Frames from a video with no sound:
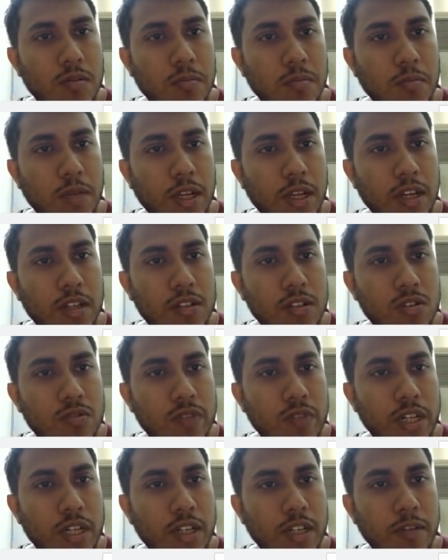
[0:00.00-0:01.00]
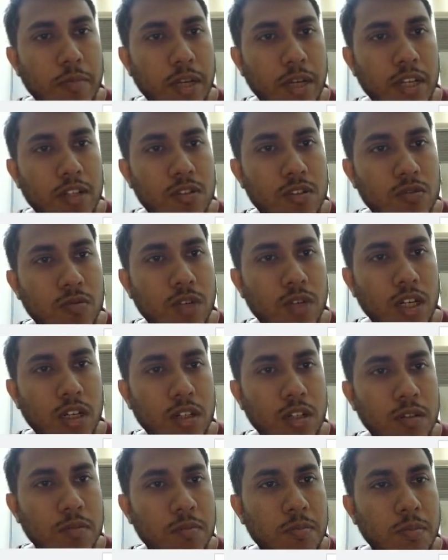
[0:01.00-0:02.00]
minus 20 minus 1
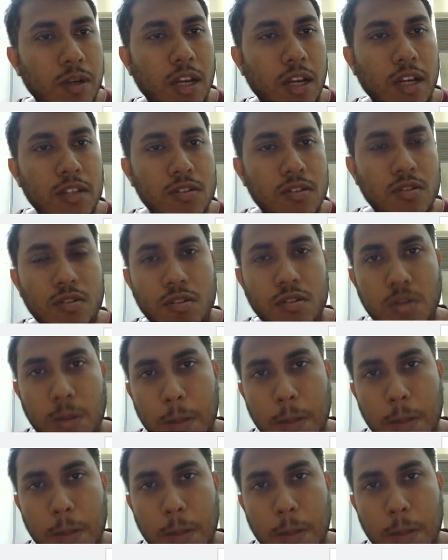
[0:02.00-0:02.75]
plus